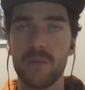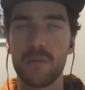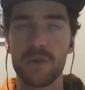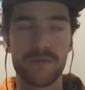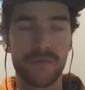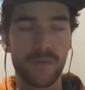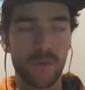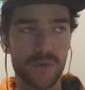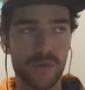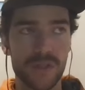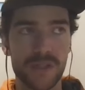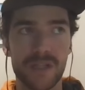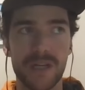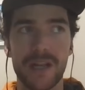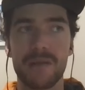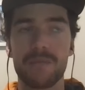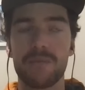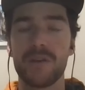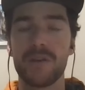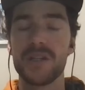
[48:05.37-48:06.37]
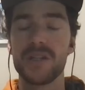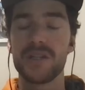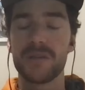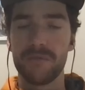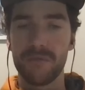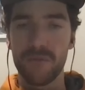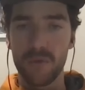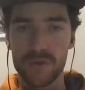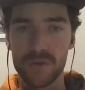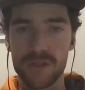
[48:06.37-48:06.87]
which forces collaboration,
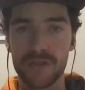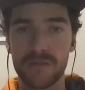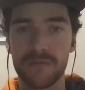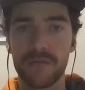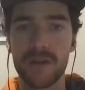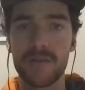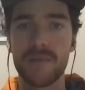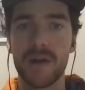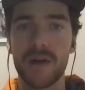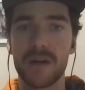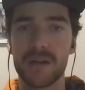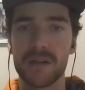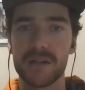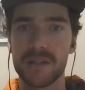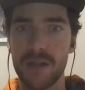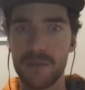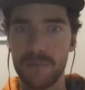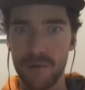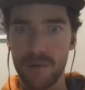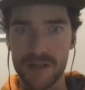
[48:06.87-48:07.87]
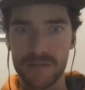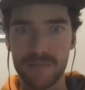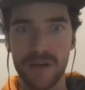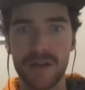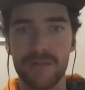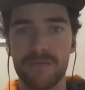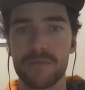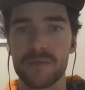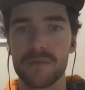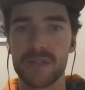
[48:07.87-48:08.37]
forces a free market, separates
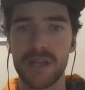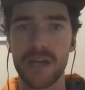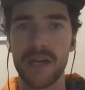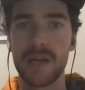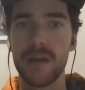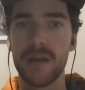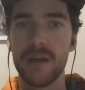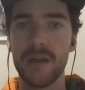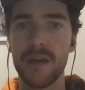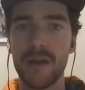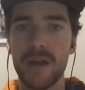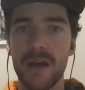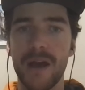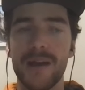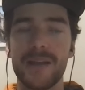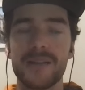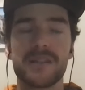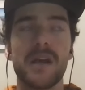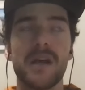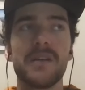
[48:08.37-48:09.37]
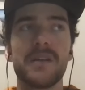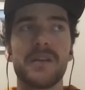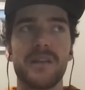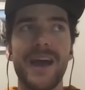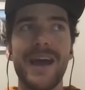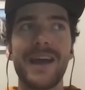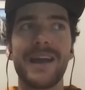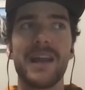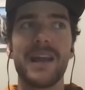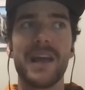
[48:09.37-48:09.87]
money from state. And it's under that